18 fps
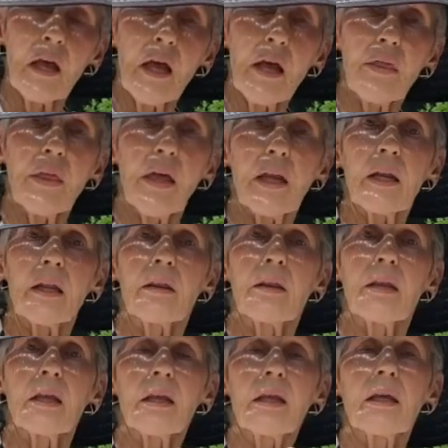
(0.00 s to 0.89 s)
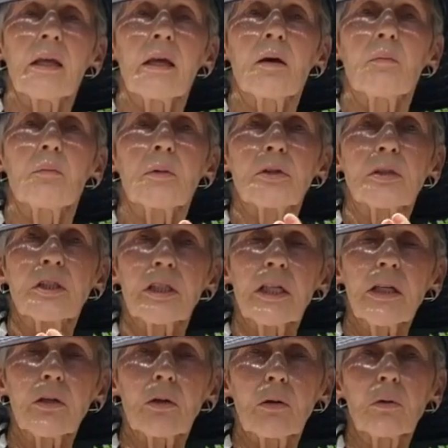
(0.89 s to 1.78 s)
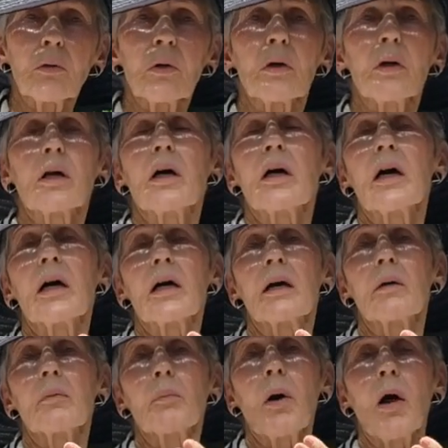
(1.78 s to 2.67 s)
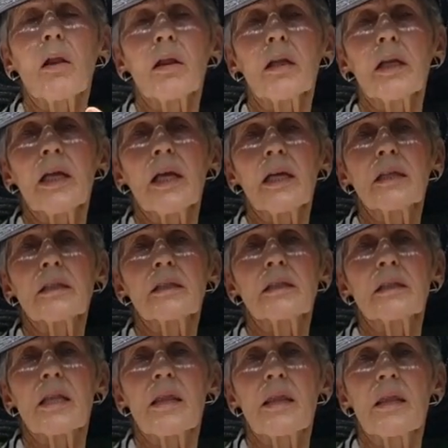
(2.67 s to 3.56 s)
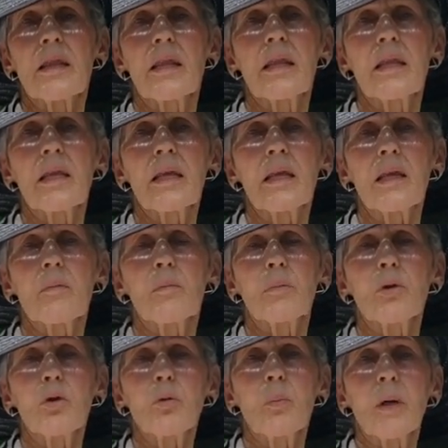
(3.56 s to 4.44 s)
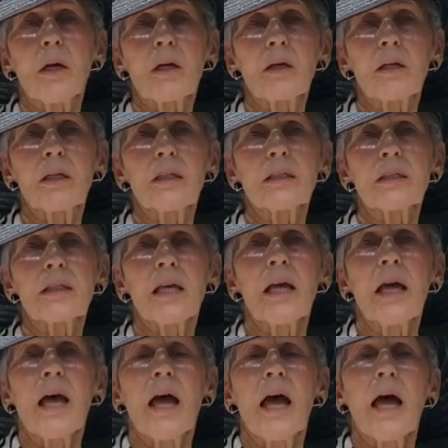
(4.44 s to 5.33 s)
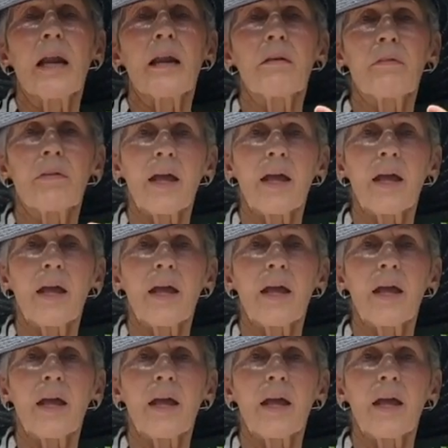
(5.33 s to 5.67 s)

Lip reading: that the mosquito pollinates the blueberries, and if they